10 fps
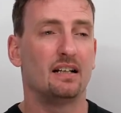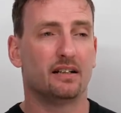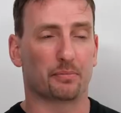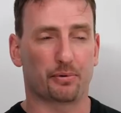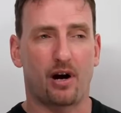
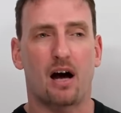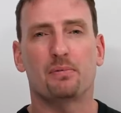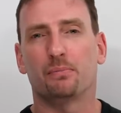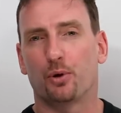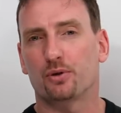The
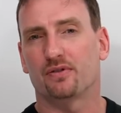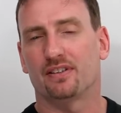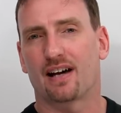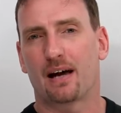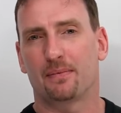problem most of the
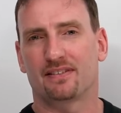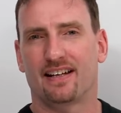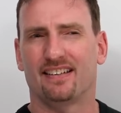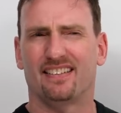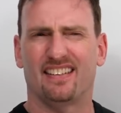time is
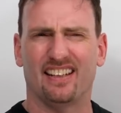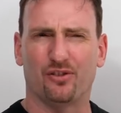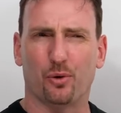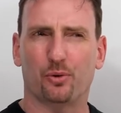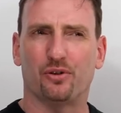they
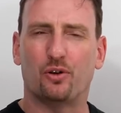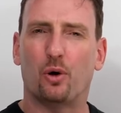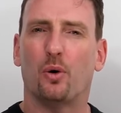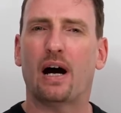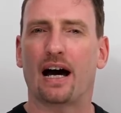don't
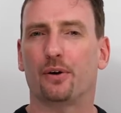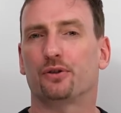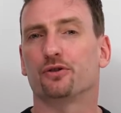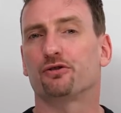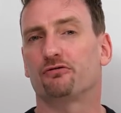know how
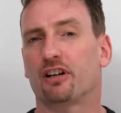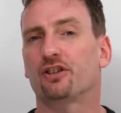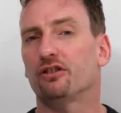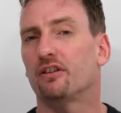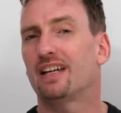to
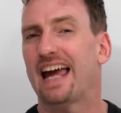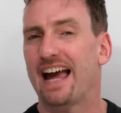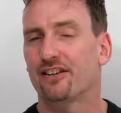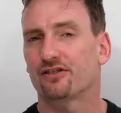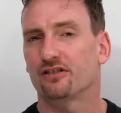structure the
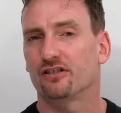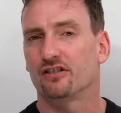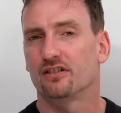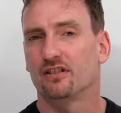answer